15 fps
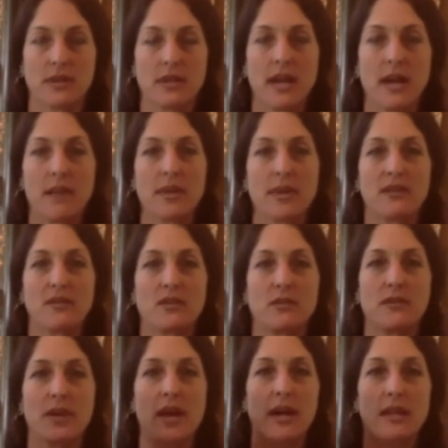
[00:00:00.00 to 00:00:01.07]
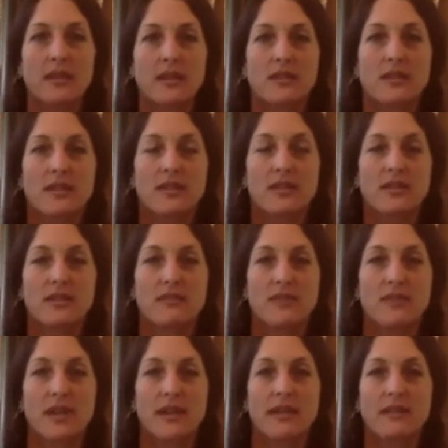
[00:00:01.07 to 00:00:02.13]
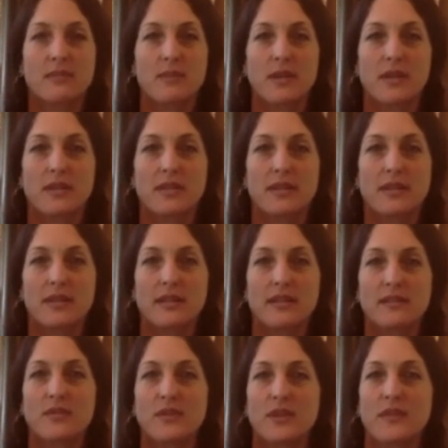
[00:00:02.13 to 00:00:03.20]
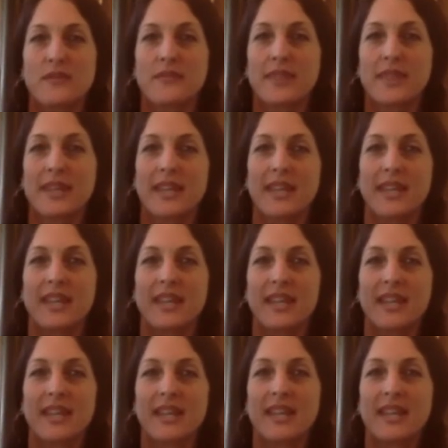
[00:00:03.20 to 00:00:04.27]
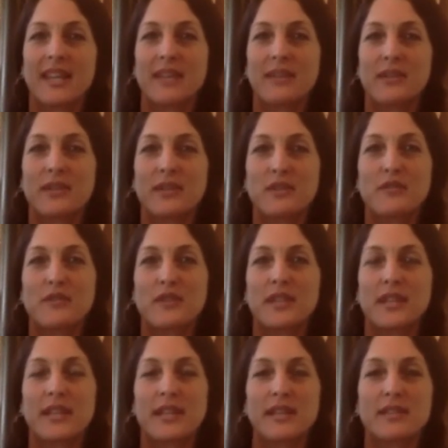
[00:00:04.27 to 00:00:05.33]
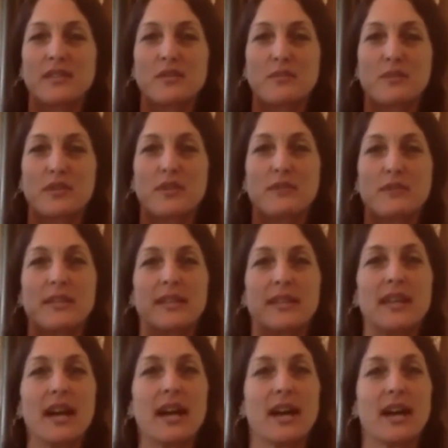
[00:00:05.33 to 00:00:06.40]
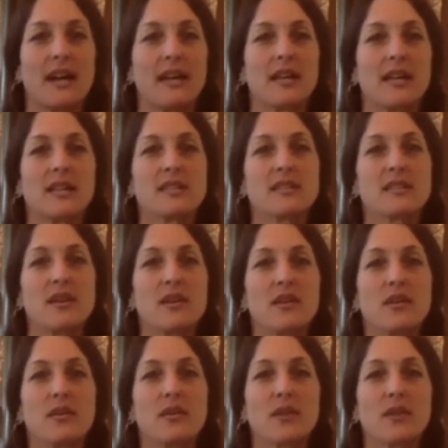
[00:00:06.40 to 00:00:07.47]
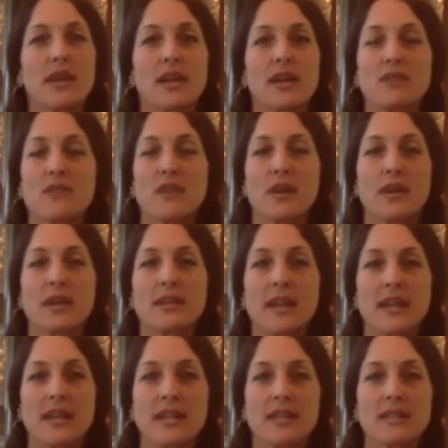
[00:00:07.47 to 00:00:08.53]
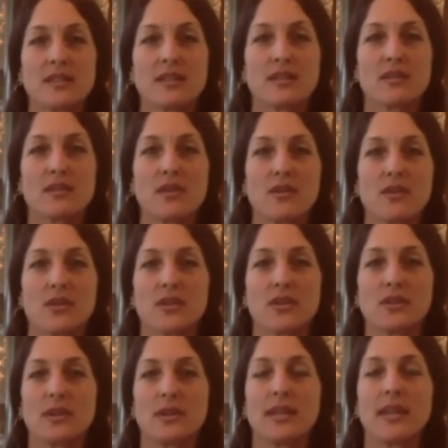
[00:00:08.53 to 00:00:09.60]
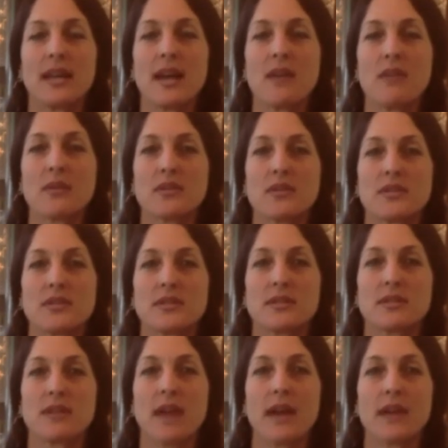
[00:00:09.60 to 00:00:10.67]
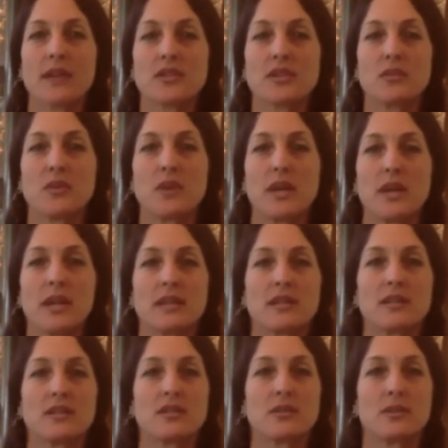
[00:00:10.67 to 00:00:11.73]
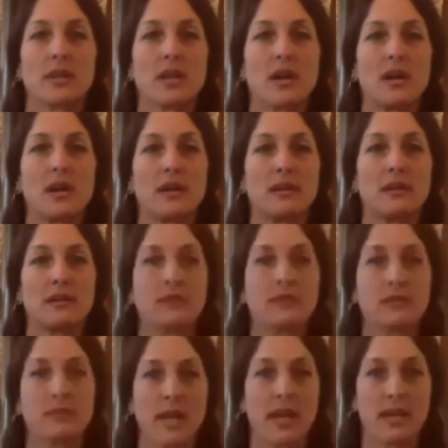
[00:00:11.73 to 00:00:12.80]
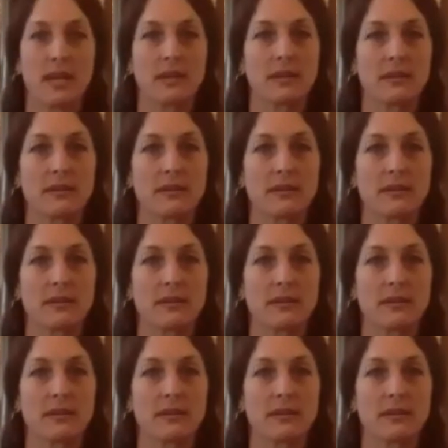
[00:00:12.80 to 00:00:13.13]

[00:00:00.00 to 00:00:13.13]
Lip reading: How many of you have had a divine experience on a dance floor when you're feeling like superhuman? Yeah. So great. You've already done it. So you know you can do it. Now we're just actually wanting to do it on demand.